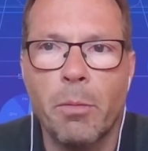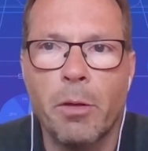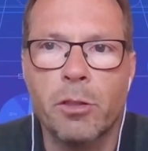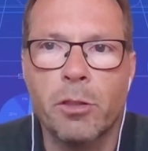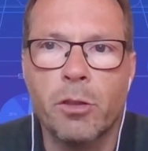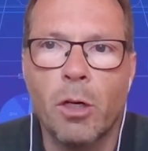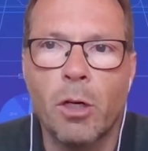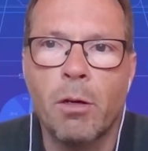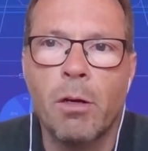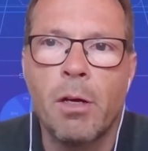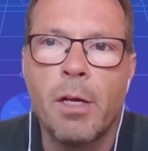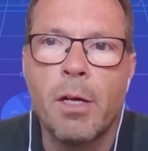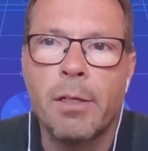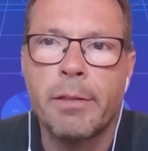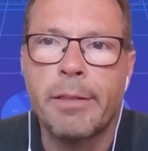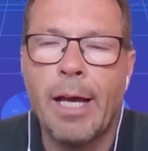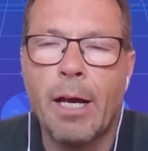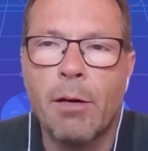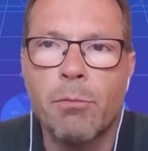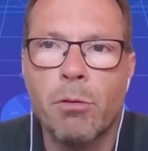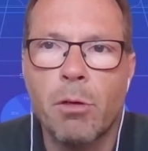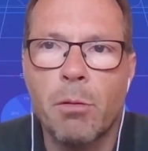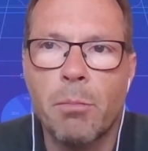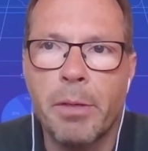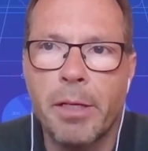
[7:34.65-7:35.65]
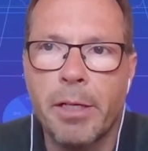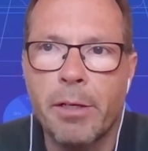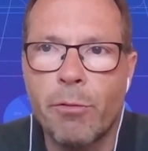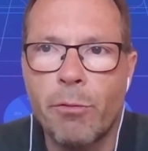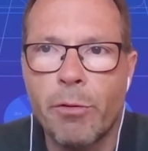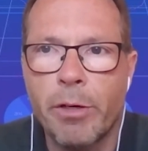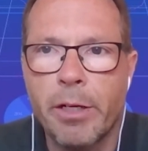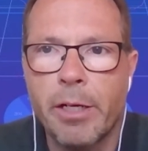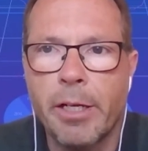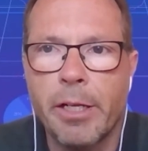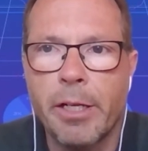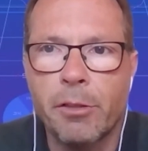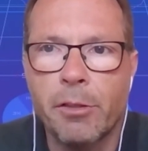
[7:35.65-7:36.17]
So that will be a
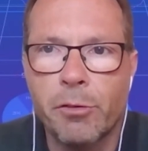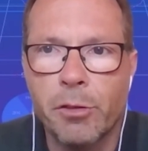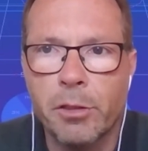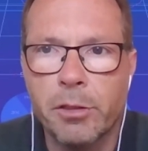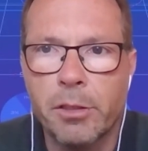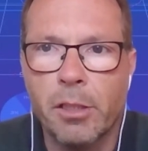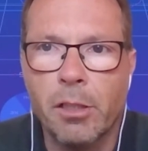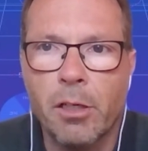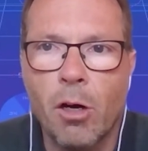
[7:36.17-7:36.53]
really interesting